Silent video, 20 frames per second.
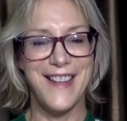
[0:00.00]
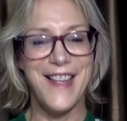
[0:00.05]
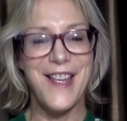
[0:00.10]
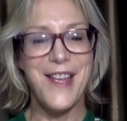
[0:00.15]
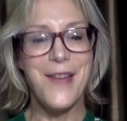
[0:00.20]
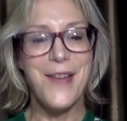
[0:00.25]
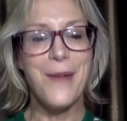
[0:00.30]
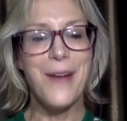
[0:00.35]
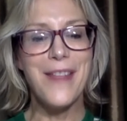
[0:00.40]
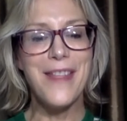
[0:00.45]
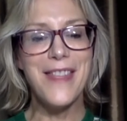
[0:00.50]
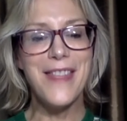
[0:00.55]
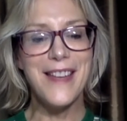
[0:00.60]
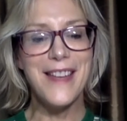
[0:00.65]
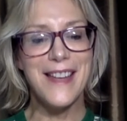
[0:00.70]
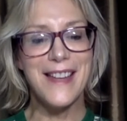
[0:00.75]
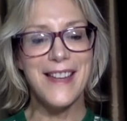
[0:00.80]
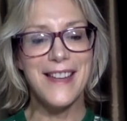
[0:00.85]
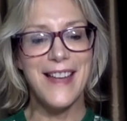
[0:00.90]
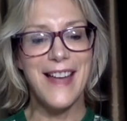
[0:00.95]
One thing
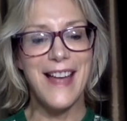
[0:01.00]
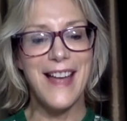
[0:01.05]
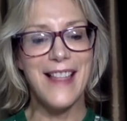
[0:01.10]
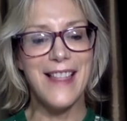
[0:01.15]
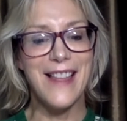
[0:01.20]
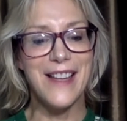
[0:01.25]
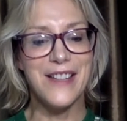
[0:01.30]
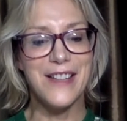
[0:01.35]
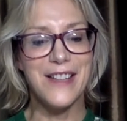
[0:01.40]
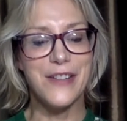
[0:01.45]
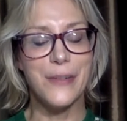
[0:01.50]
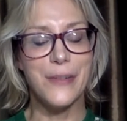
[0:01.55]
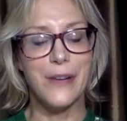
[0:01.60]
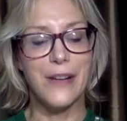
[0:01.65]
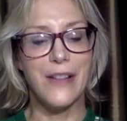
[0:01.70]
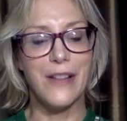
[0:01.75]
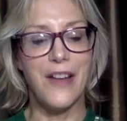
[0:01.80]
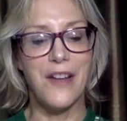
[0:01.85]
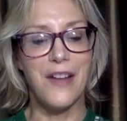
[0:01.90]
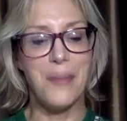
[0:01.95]
I like to, and
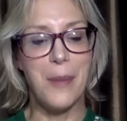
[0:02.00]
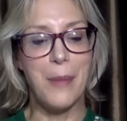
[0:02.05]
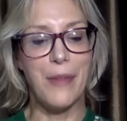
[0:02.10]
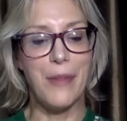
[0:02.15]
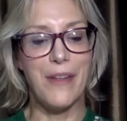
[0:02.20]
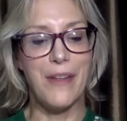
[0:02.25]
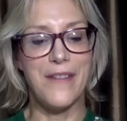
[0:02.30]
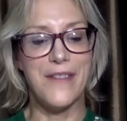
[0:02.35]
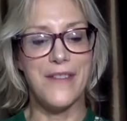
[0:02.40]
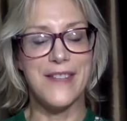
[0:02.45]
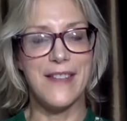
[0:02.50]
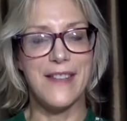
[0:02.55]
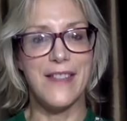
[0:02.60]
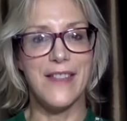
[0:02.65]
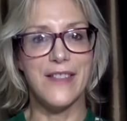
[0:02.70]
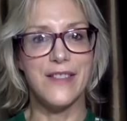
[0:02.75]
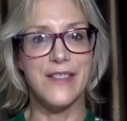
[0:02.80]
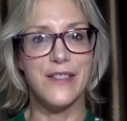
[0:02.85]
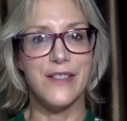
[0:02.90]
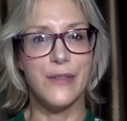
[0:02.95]
a lot of people have said
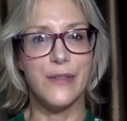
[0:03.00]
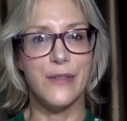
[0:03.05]
this too,